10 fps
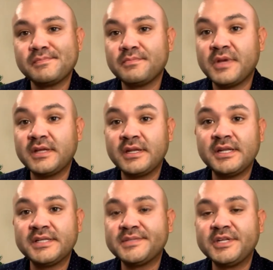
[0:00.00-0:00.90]
But it
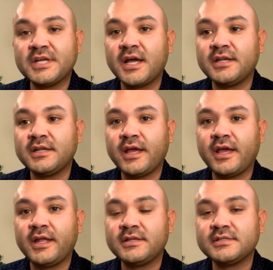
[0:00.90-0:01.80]
needed to be done,
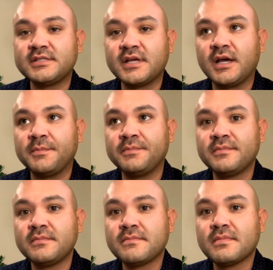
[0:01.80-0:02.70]
and
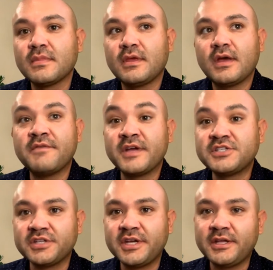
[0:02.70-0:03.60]

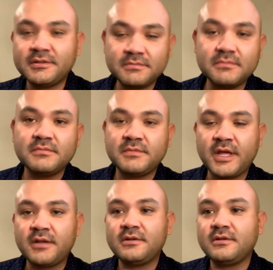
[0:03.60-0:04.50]
eventually
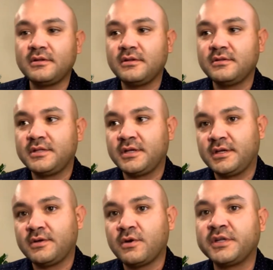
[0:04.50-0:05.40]
then
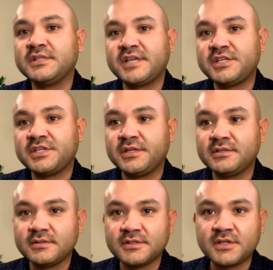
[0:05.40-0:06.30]
the
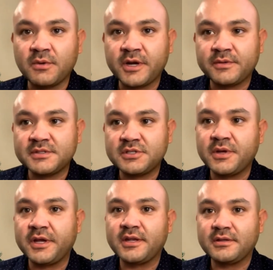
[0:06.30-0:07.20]
organization saw what I was
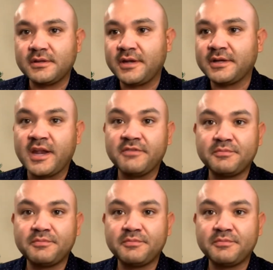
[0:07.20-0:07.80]
doing, and kind of